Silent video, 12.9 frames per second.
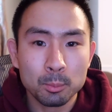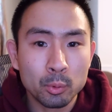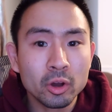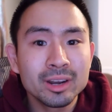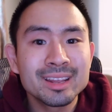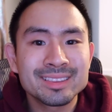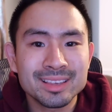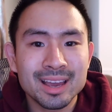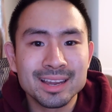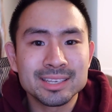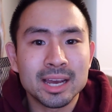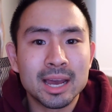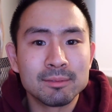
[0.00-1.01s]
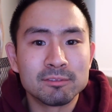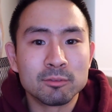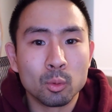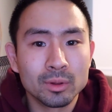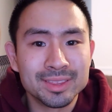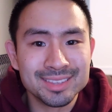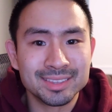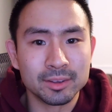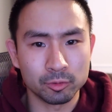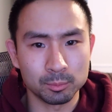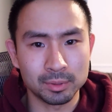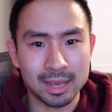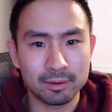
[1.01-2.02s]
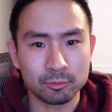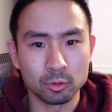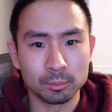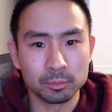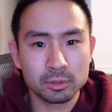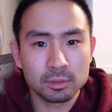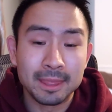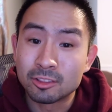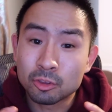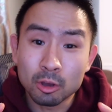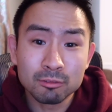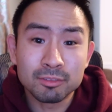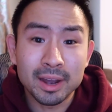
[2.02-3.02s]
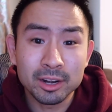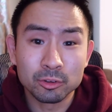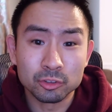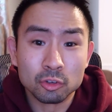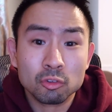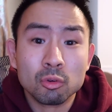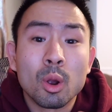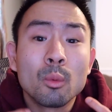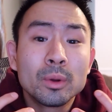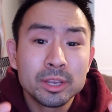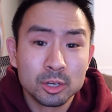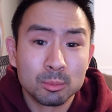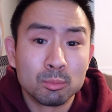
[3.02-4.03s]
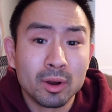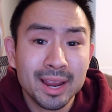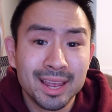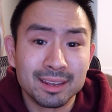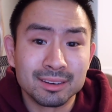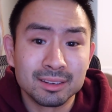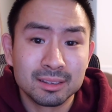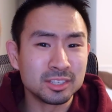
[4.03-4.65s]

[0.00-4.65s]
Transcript: Put aside time for these different platforms. It's all vital to growing your brand.